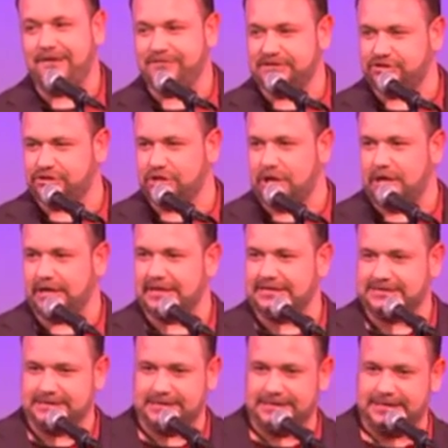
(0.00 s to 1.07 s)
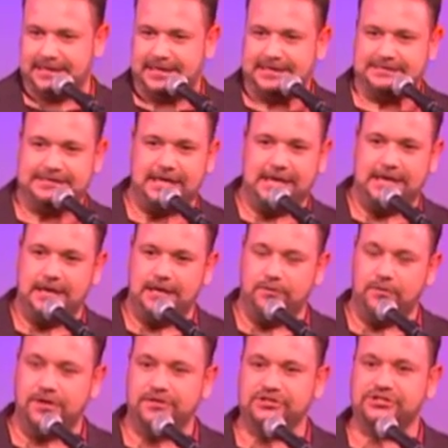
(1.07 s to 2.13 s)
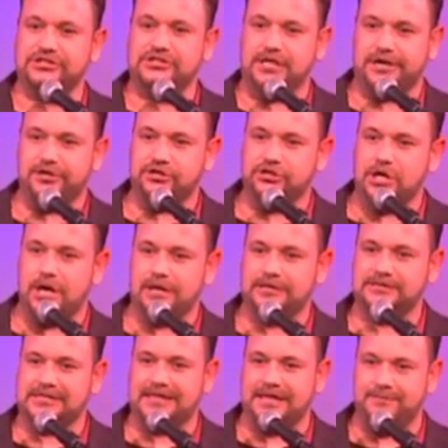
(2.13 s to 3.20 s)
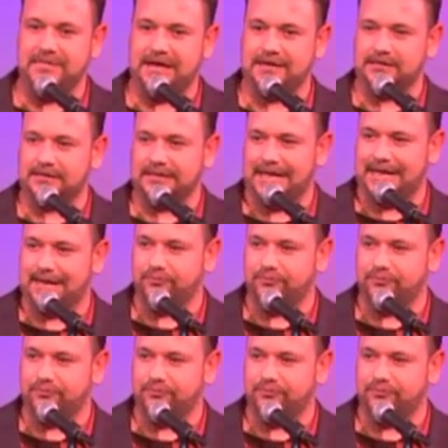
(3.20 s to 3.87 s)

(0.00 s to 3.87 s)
this dog. He's one of those designer dogs that they make in the lab